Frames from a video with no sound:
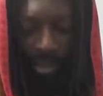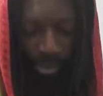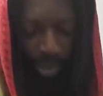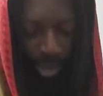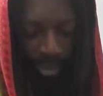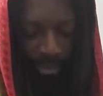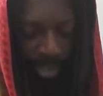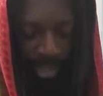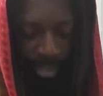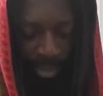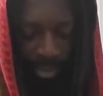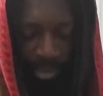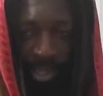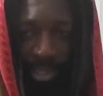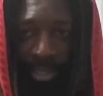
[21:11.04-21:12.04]
Olight makes
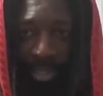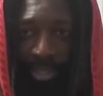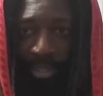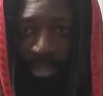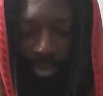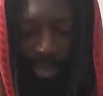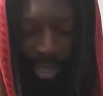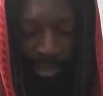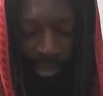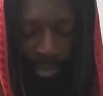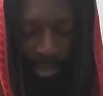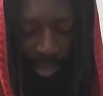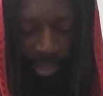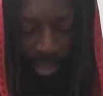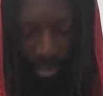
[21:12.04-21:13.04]
great concealed carry
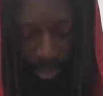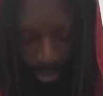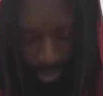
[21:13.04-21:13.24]
lights.